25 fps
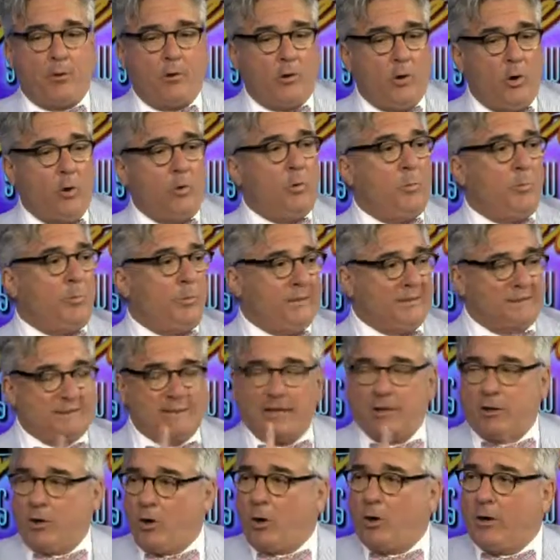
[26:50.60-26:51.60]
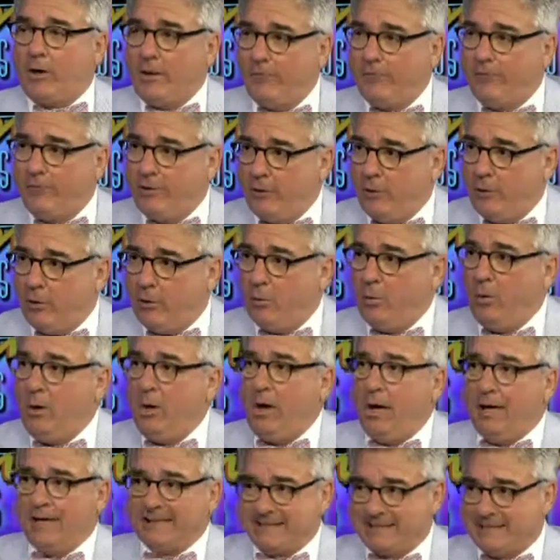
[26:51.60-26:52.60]
go to a place like Carne Vino.
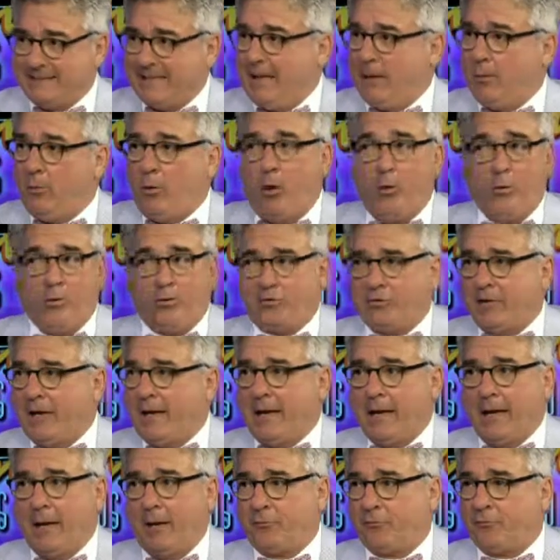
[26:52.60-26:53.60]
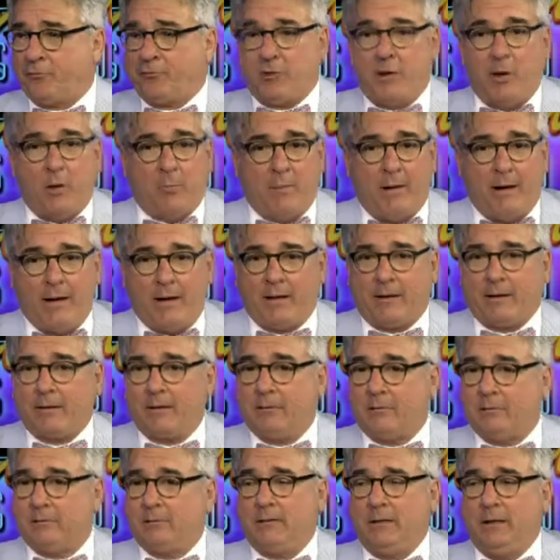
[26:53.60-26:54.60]
Ste- all the steakhouses,
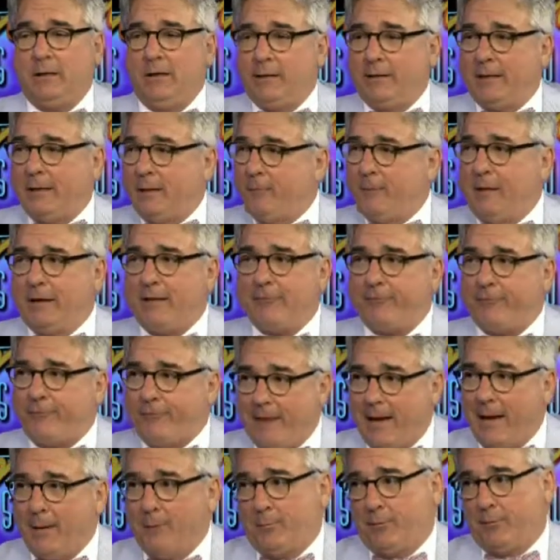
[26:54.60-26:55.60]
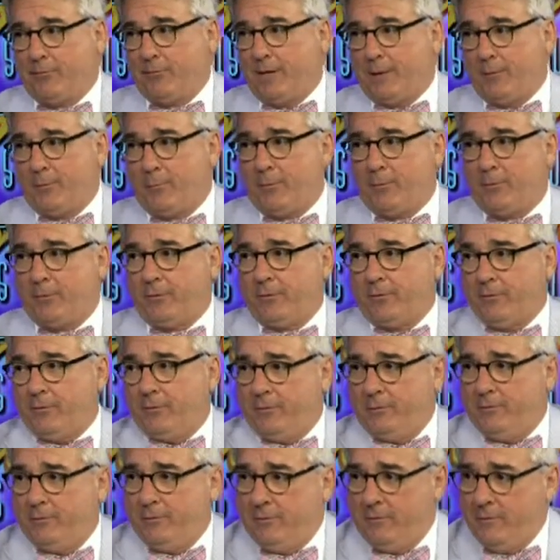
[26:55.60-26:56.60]
Delmonico, they make fabulous hamburgers.
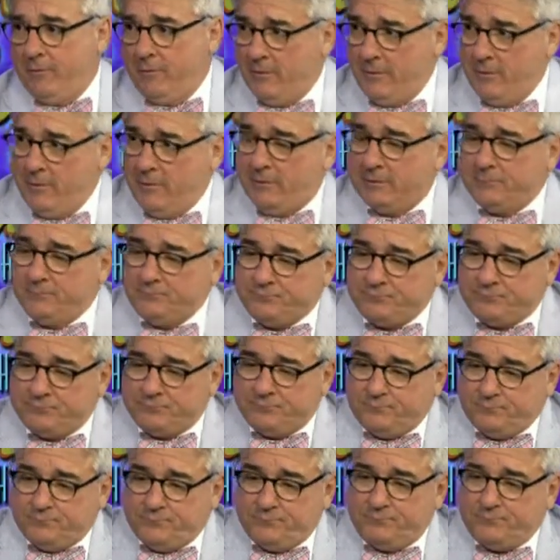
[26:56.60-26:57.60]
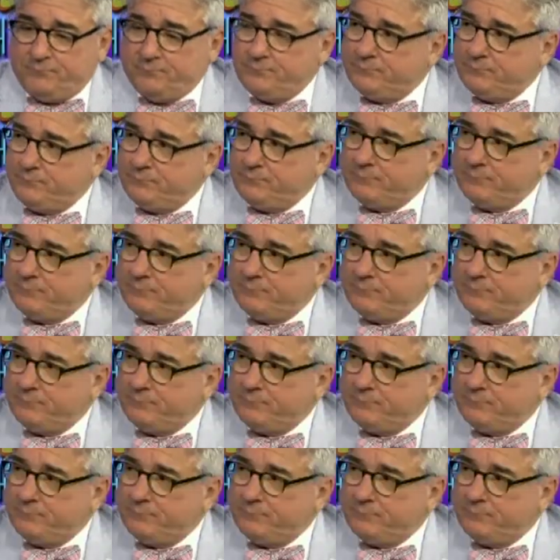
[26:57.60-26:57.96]
So where do I get